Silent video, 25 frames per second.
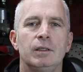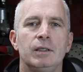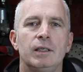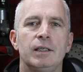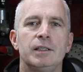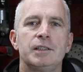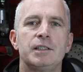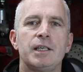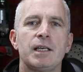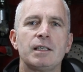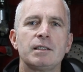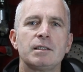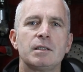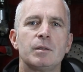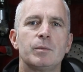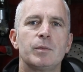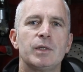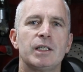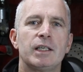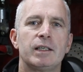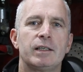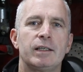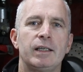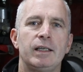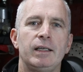
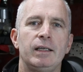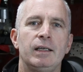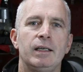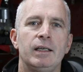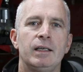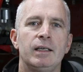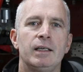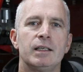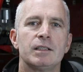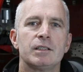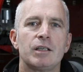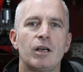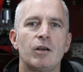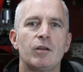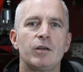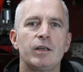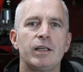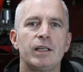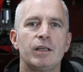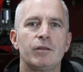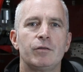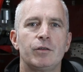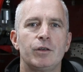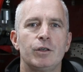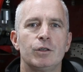Adjustability is
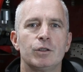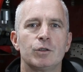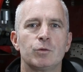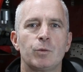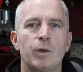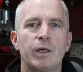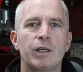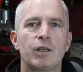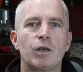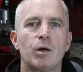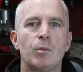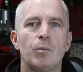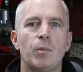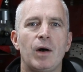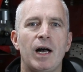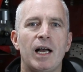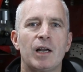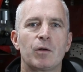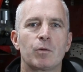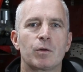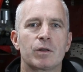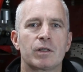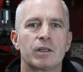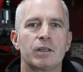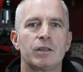only of use when
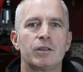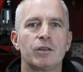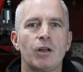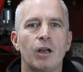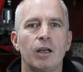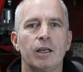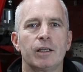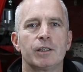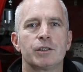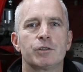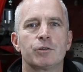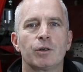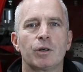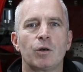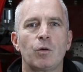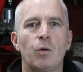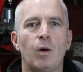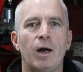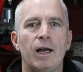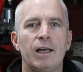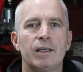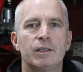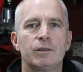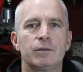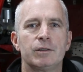combined with the knowledge
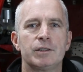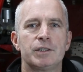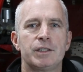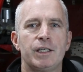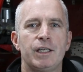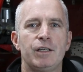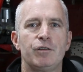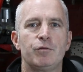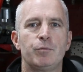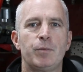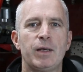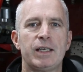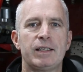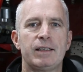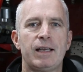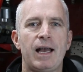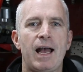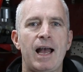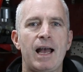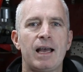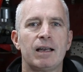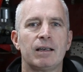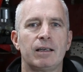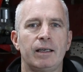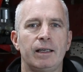required to achieve better
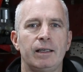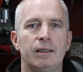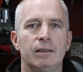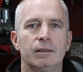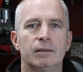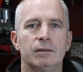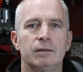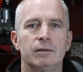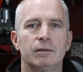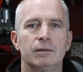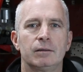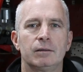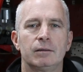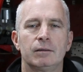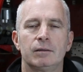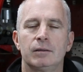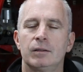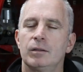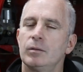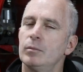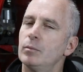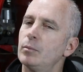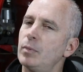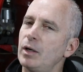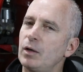handling.
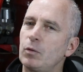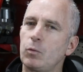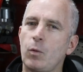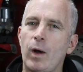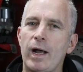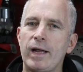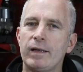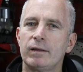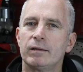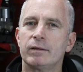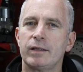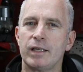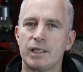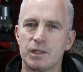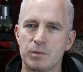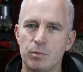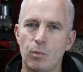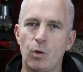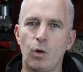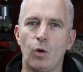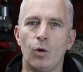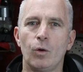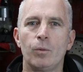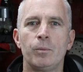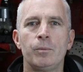But wait, there's
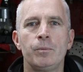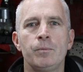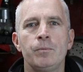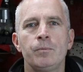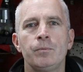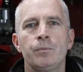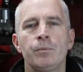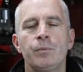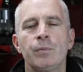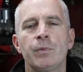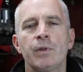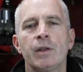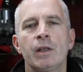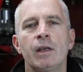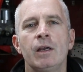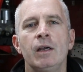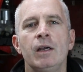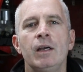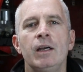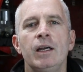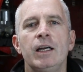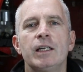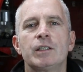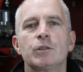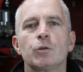more.
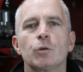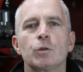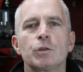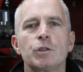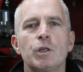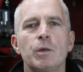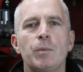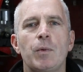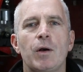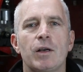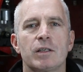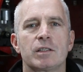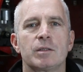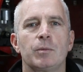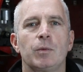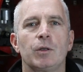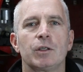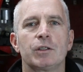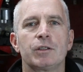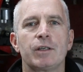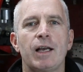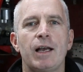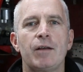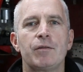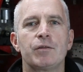It's also possible
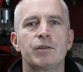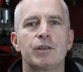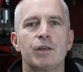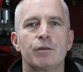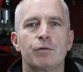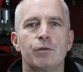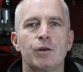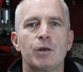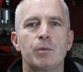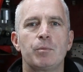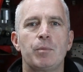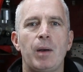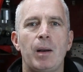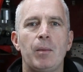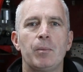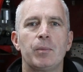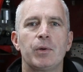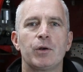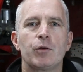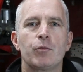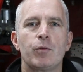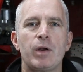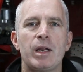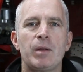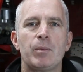to have different bump
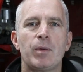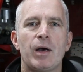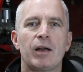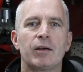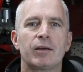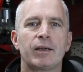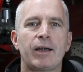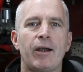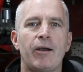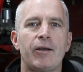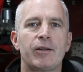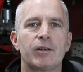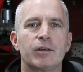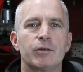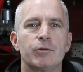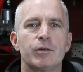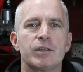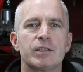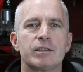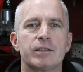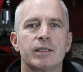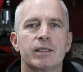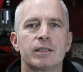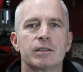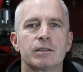and rebound
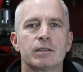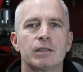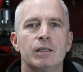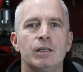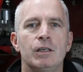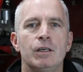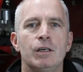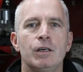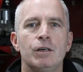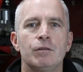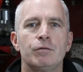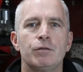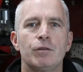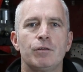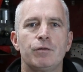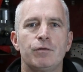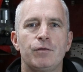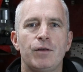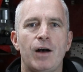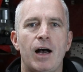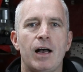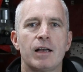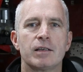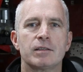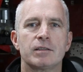characteristics for
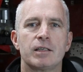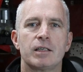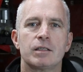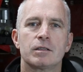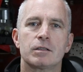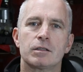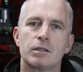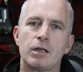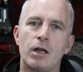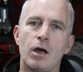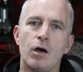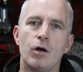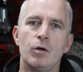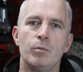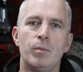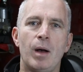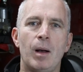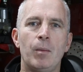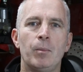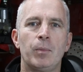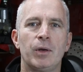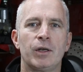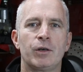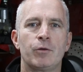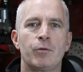fast and slow
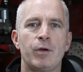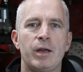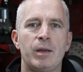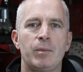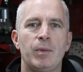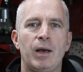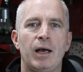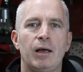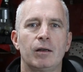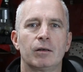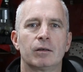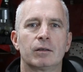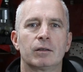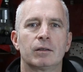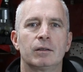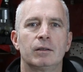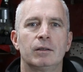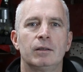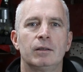bump and rebound.